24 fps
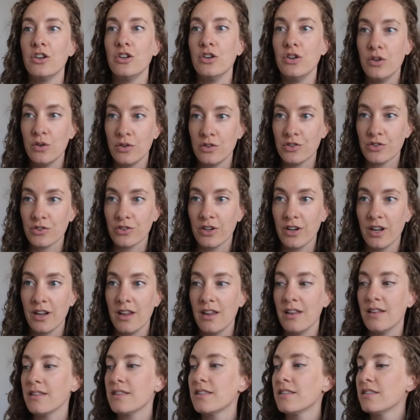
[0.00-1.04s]

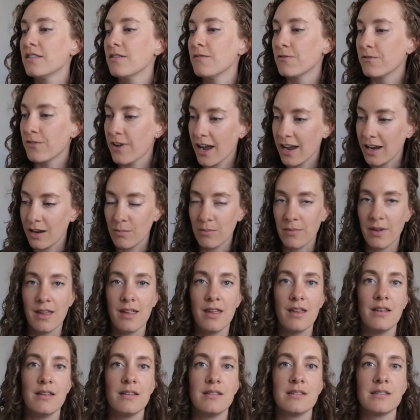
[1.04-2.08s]
nutrients,
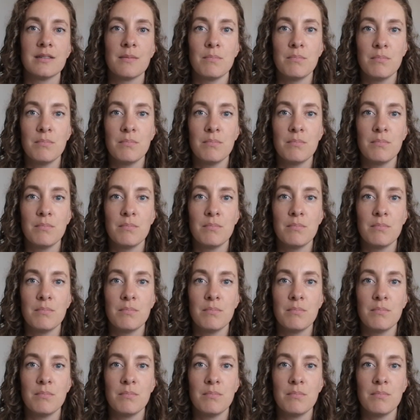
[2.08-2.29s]
vitamins,